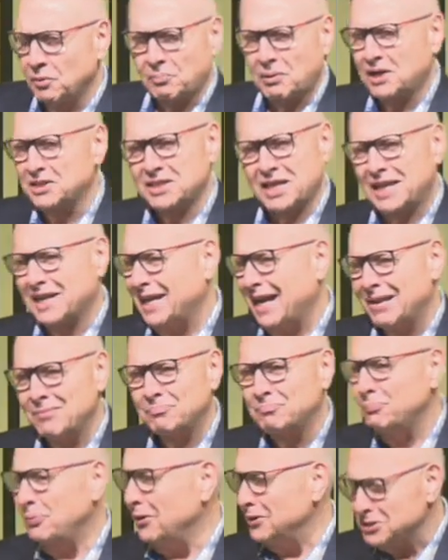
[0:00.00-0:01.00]
because they can't
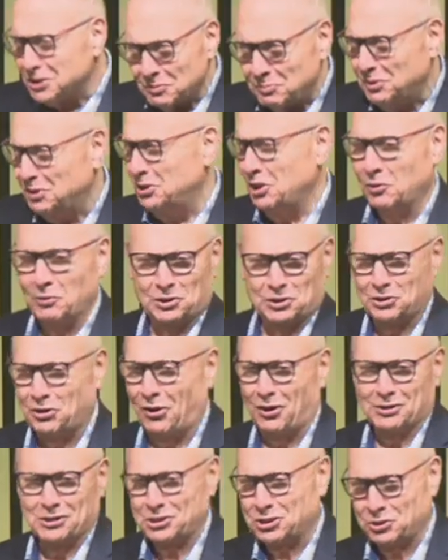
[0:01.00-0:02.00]
possibly know what
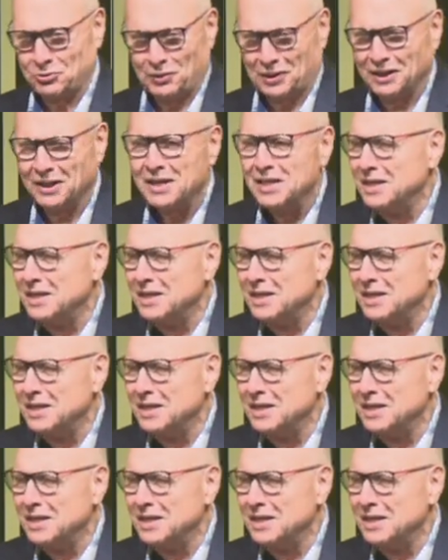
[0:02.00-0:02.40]
God's doing.